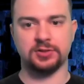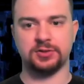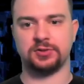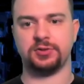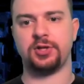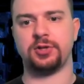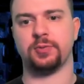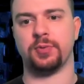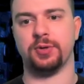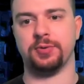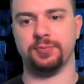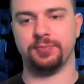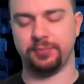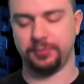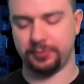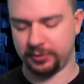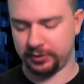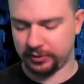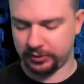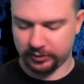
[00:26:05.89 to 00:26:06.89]
Another one.
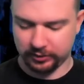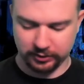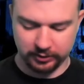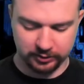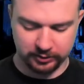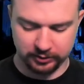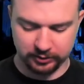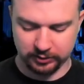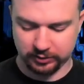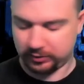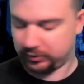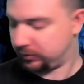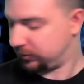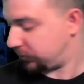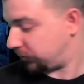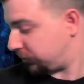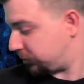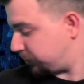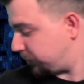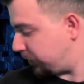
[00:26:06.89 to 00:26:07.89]

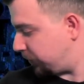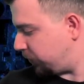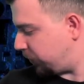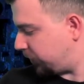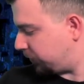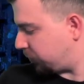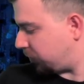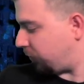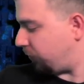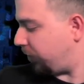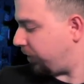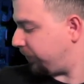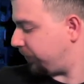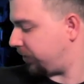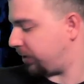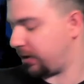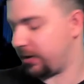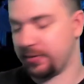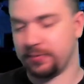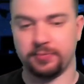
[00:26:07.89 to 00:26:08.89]
So this would be one program
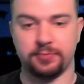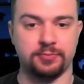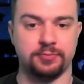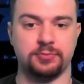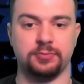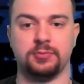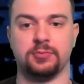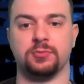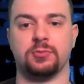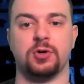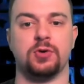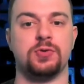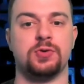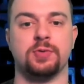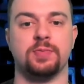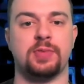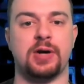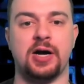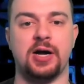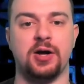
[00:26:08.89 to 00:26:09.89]
that I wrote,
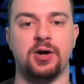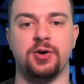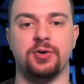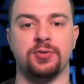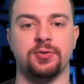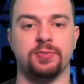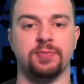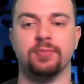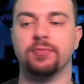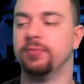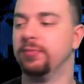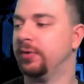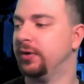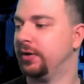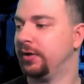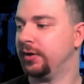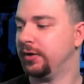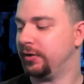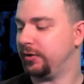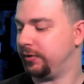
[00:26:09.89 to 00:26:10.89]
compiled, and
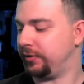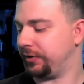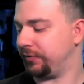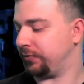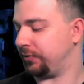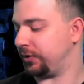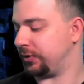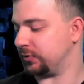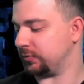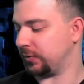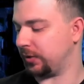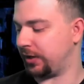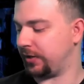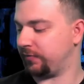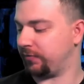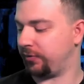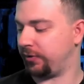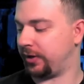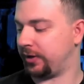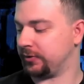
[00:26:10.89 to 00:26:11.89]
everything is right
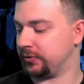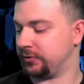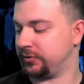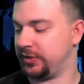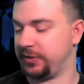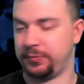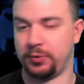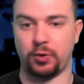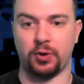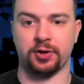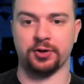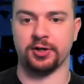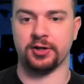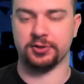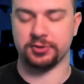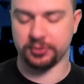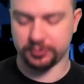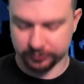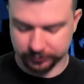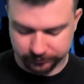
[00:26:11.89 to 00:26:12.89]
for the actual CPU
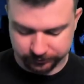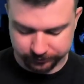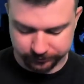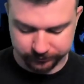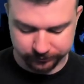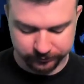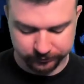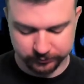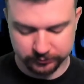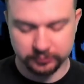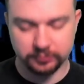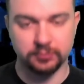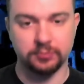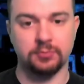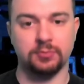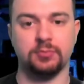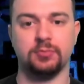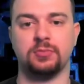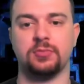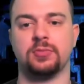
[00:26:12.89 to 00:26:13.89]
architecture.
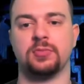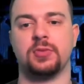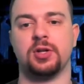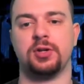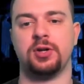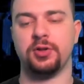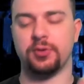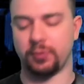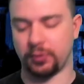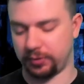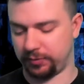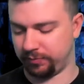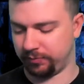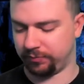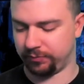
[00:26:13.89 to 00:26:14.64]
Another one.